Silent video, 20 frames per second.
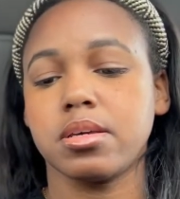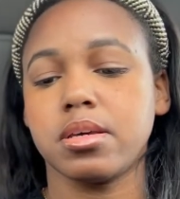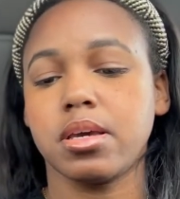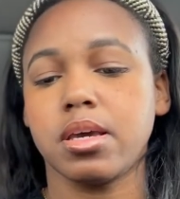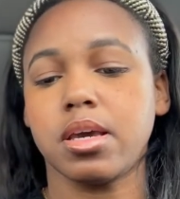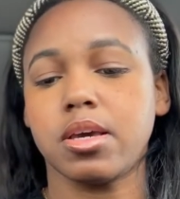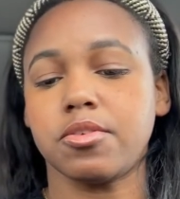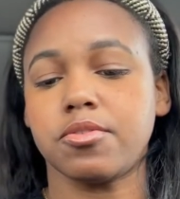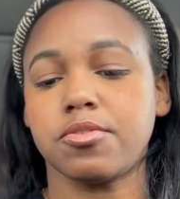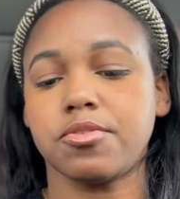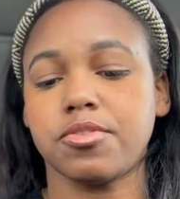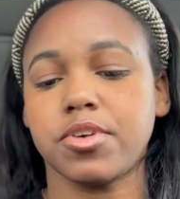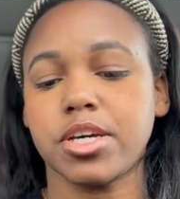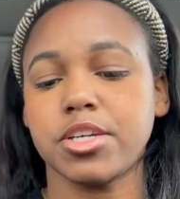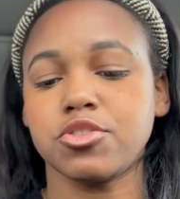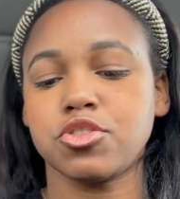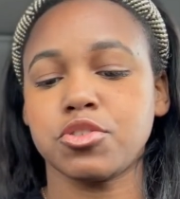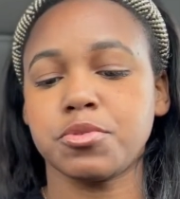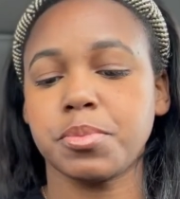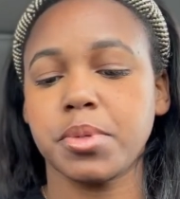and
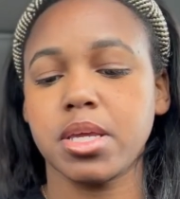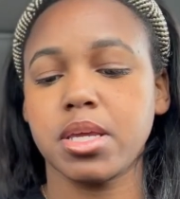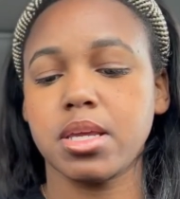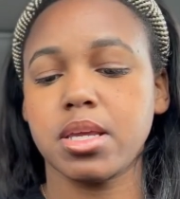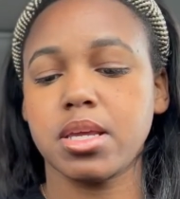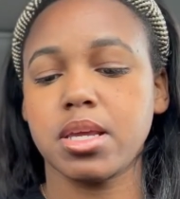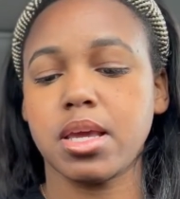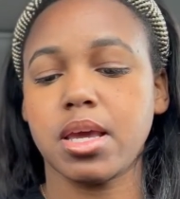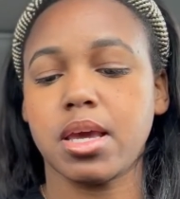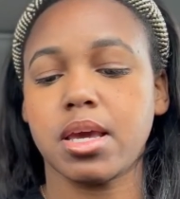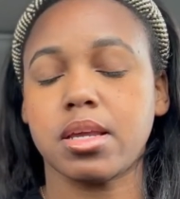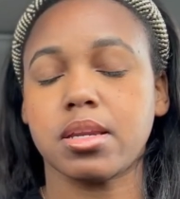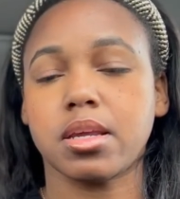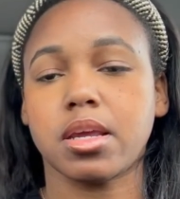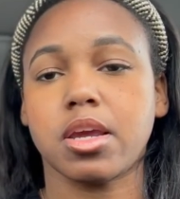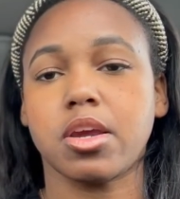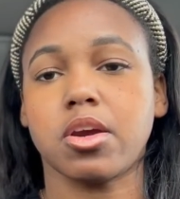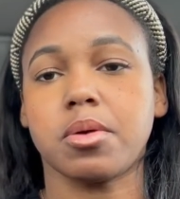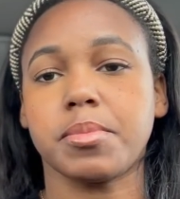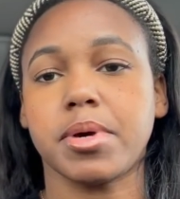Fudge Me and
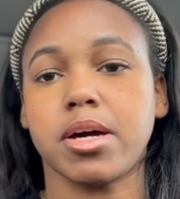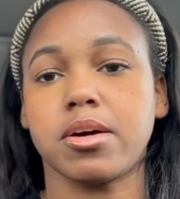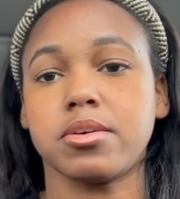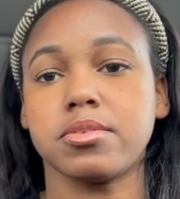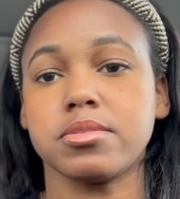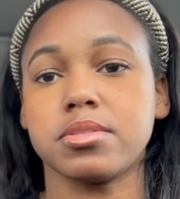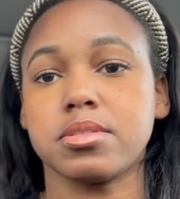caramel.